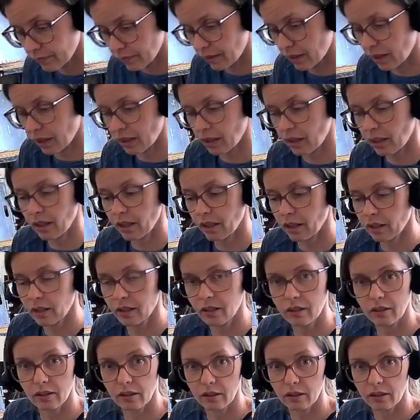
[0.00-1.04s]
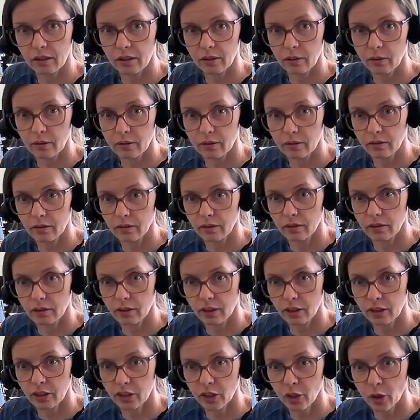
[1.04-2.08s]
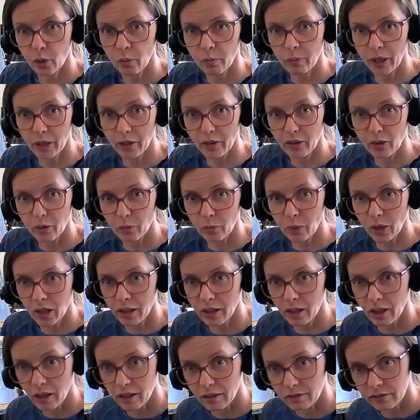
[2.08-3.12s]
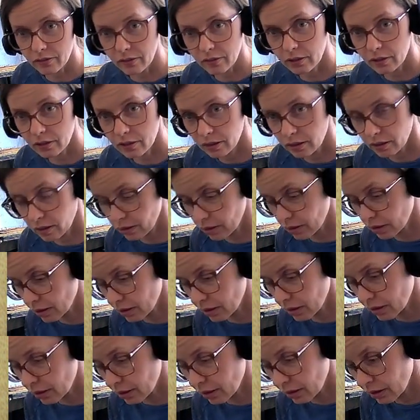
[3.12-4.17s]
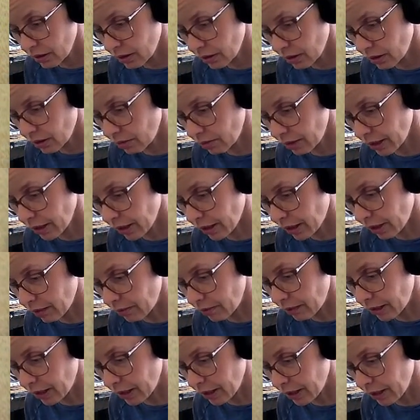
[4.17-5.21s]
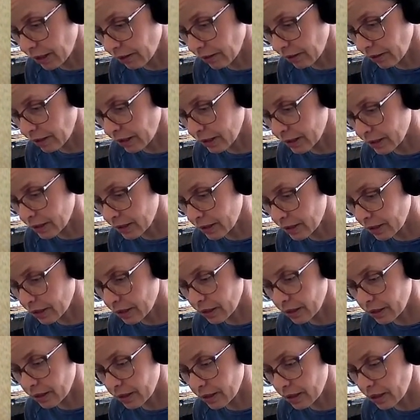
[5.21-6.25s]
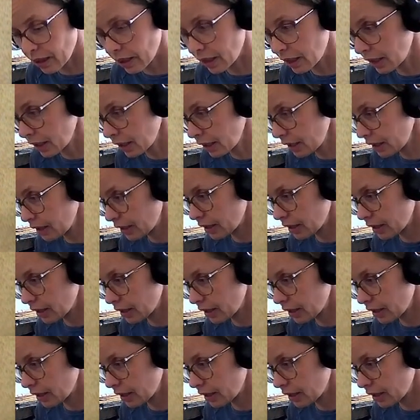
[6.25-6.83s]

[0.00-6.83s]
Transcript: Okay, the snow melt, the runoff going that way. Now this side.